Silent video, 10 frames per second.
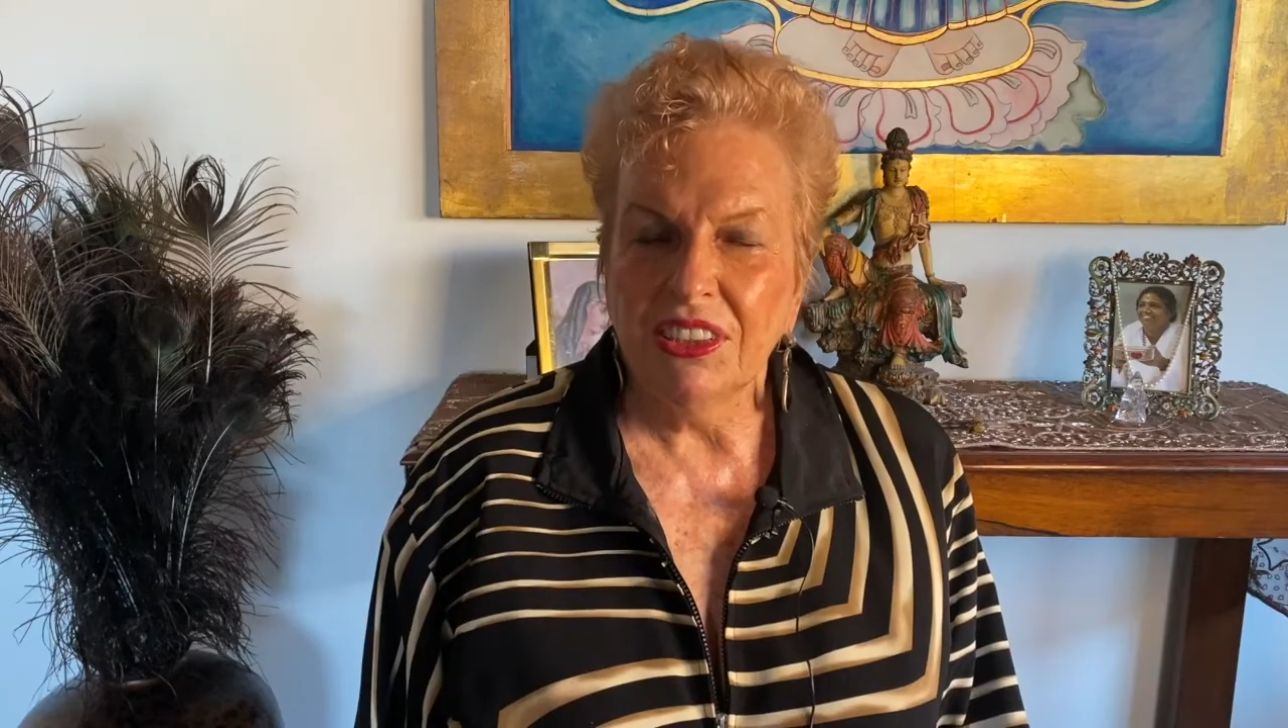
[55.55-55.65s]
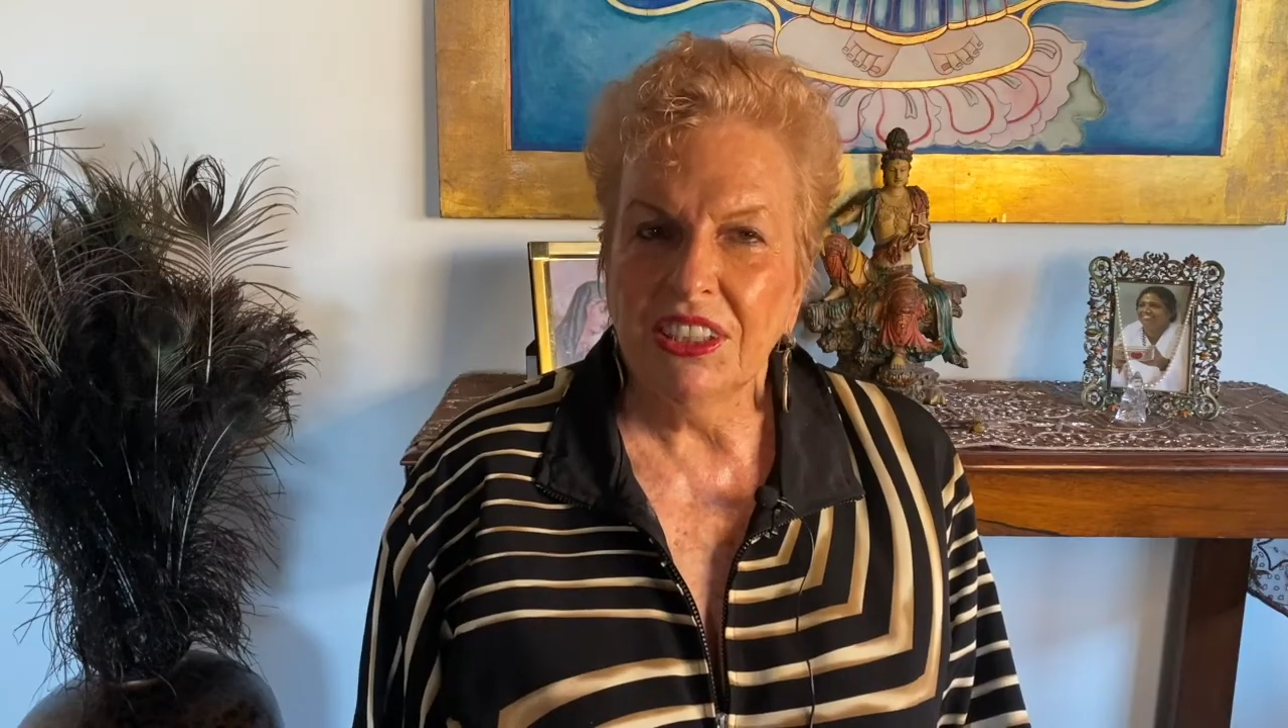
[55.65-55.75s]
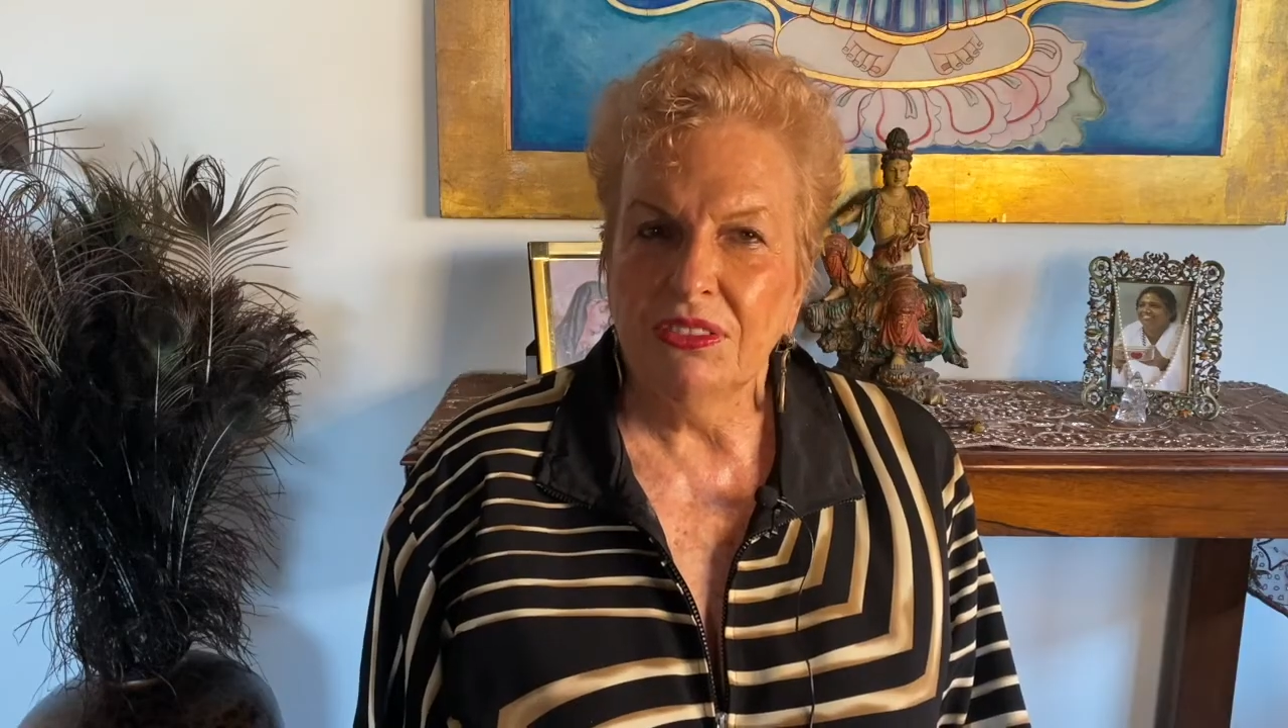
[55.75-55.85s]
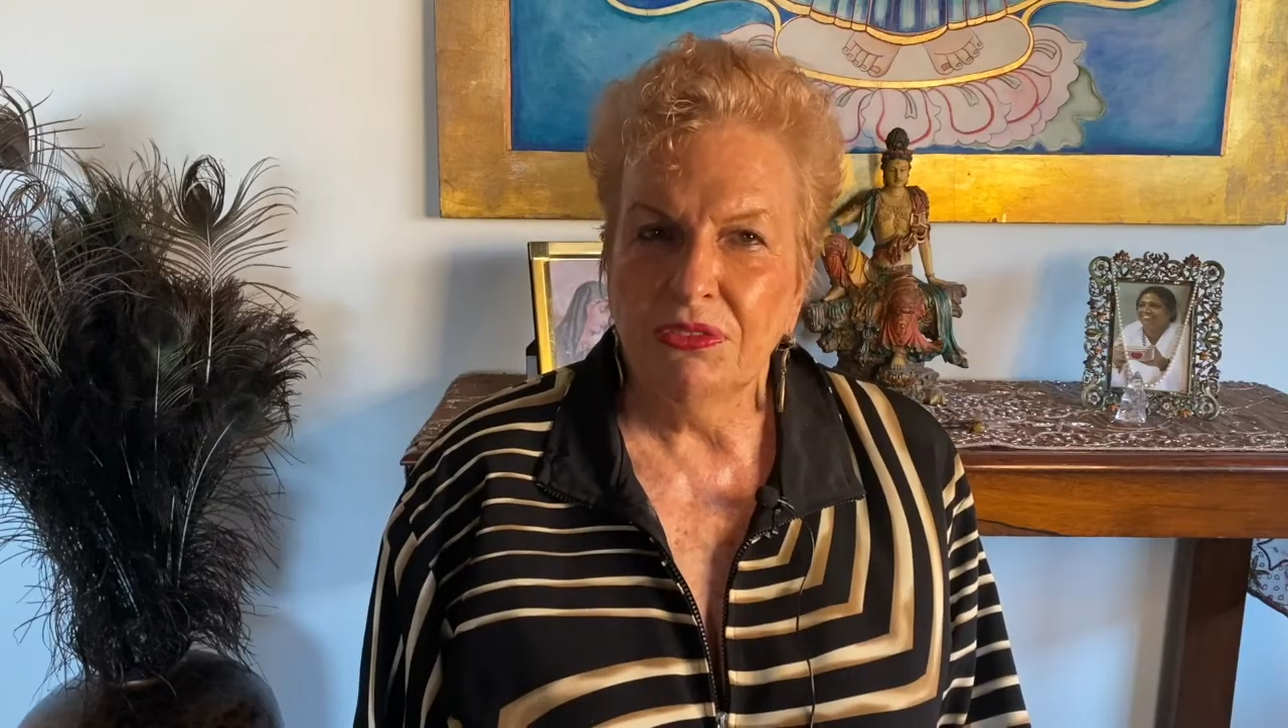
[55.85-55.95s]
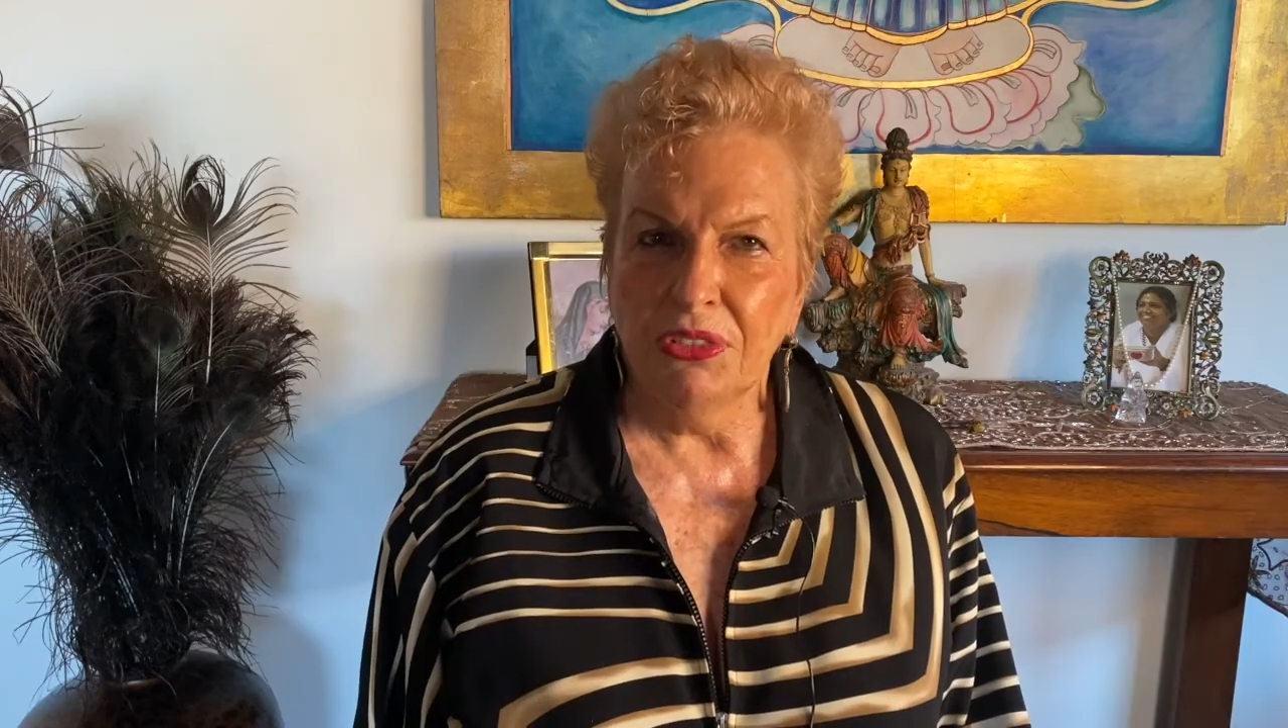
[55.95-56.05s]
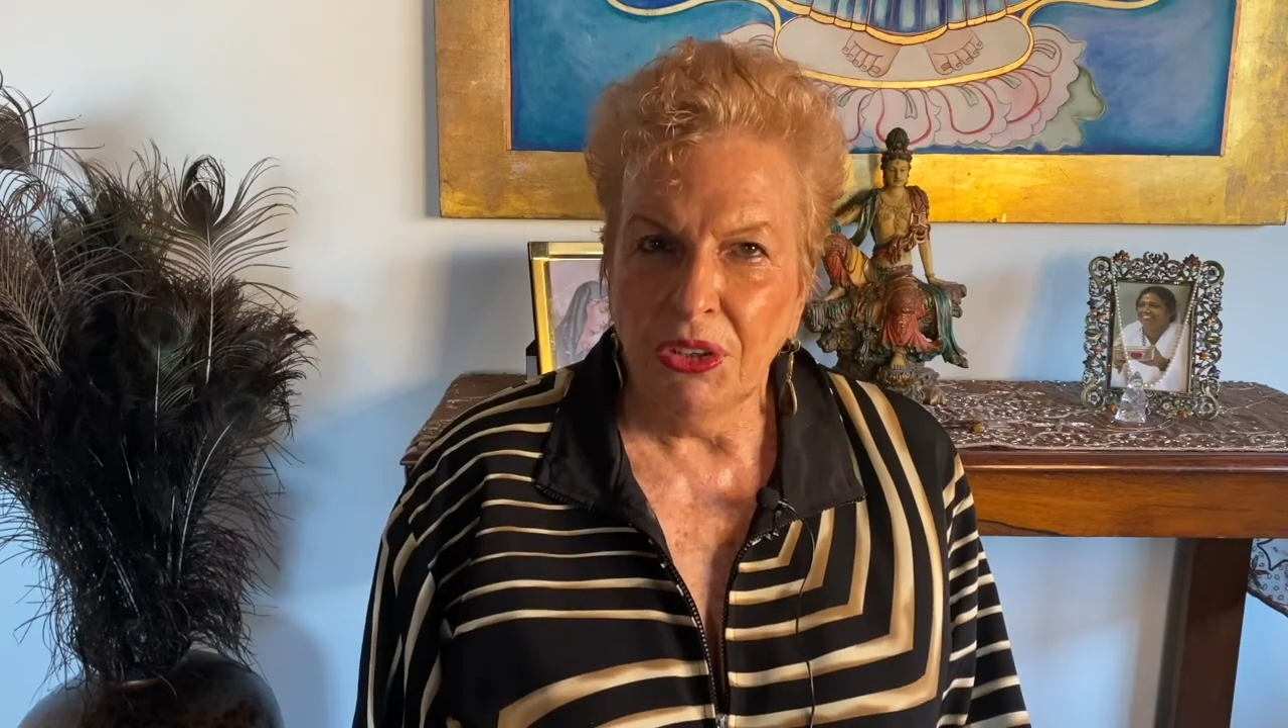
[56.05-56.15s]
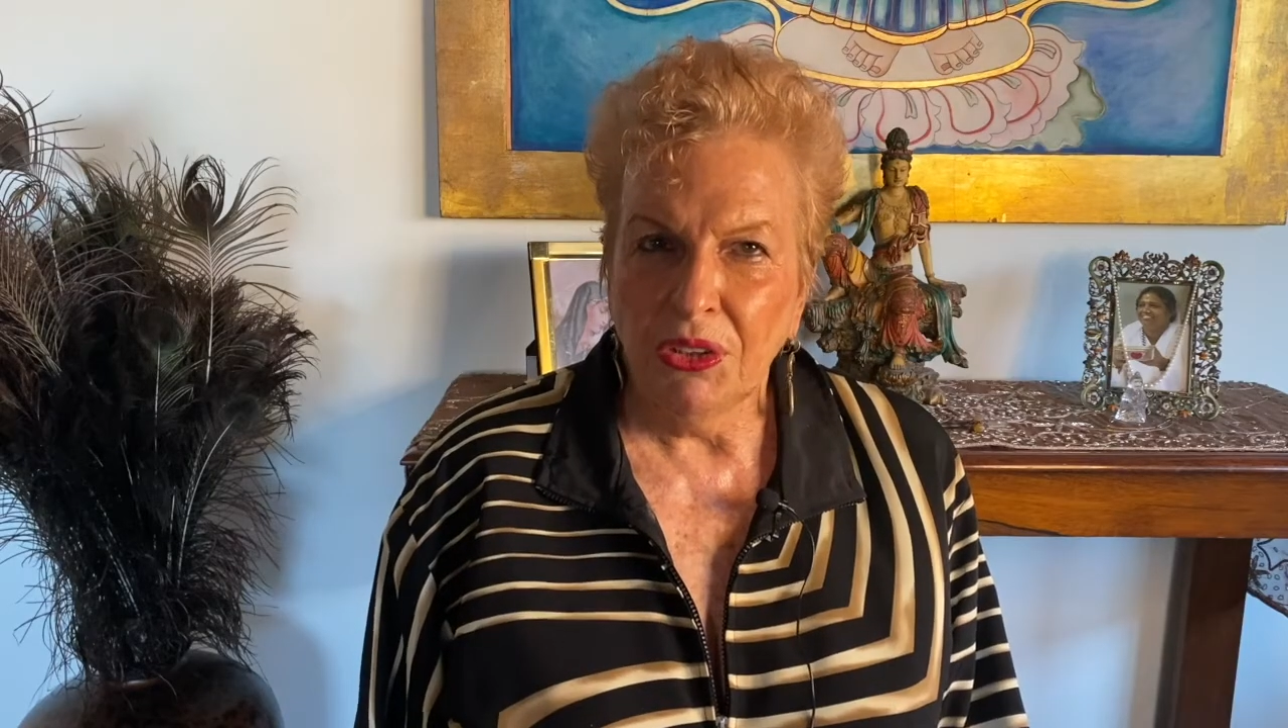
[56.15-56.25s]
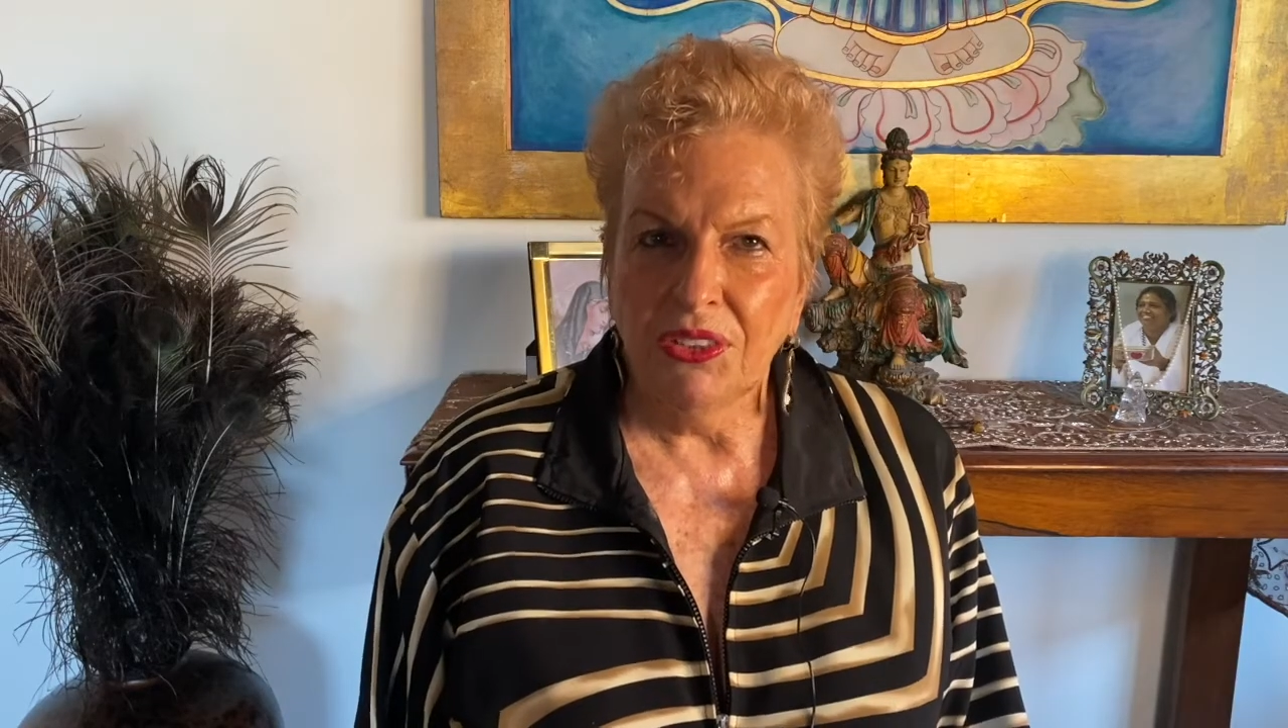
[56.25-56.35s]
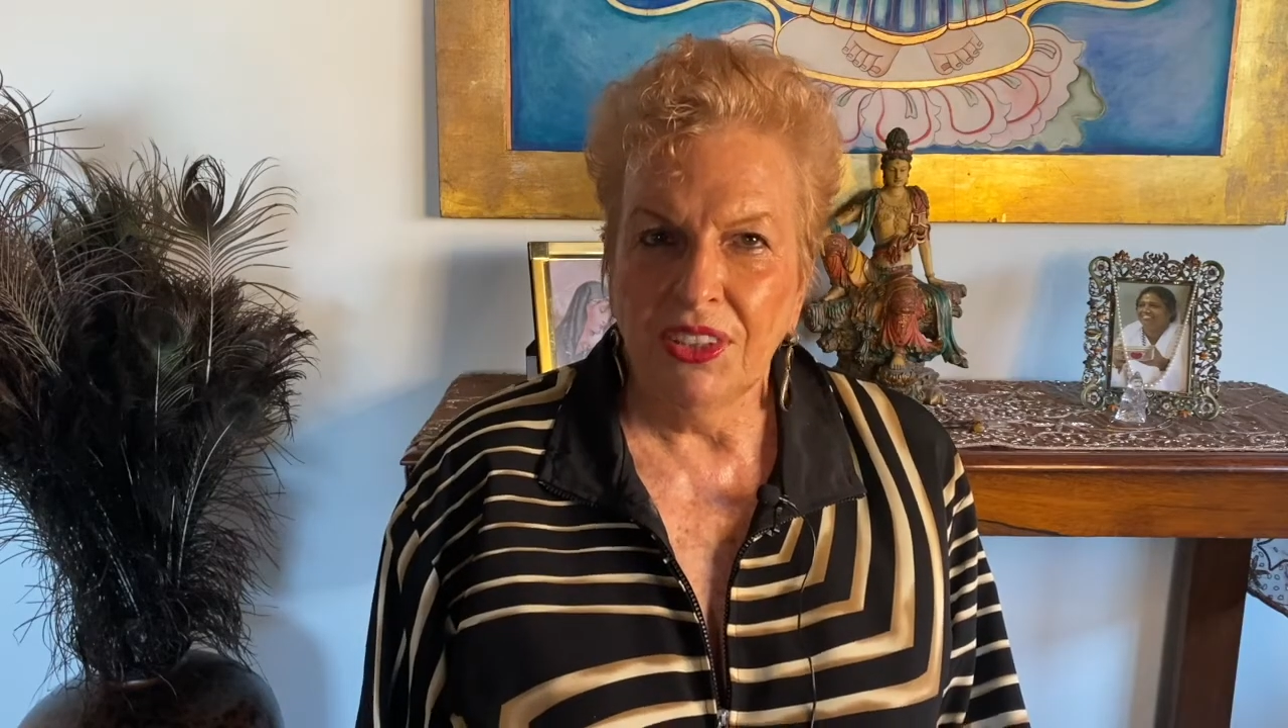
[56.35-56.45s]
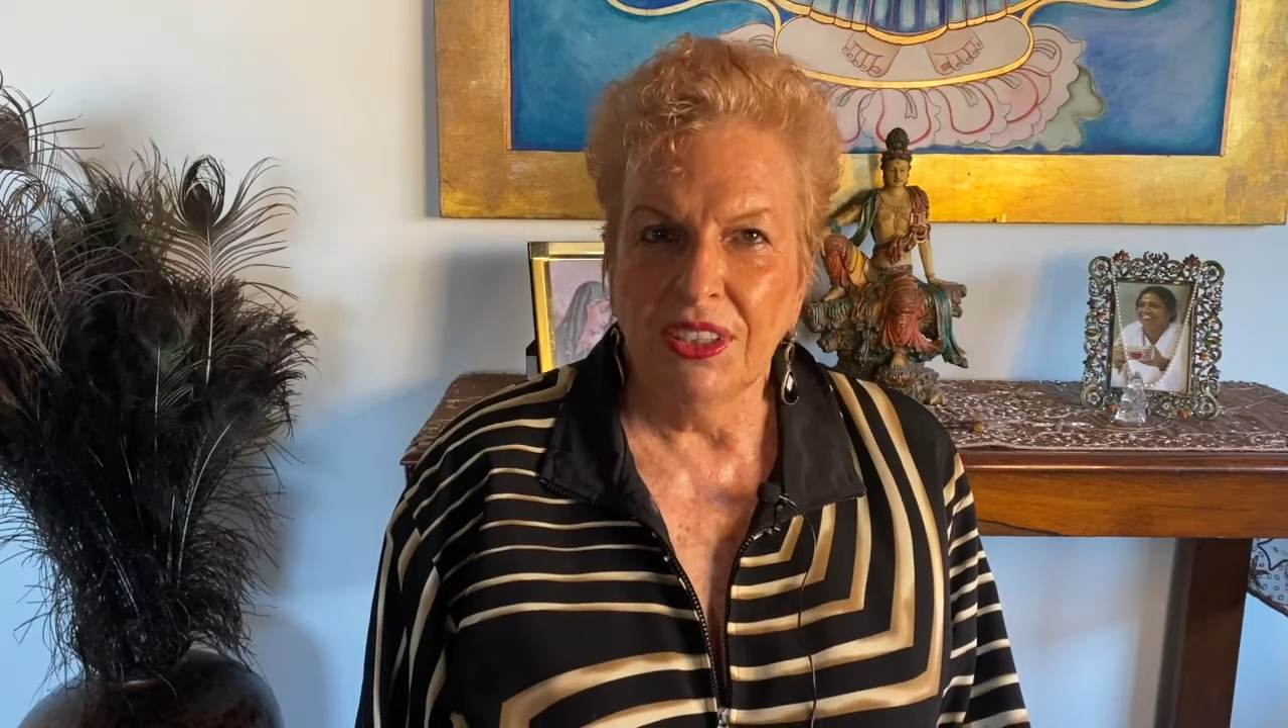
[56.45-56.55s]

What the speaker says: invoked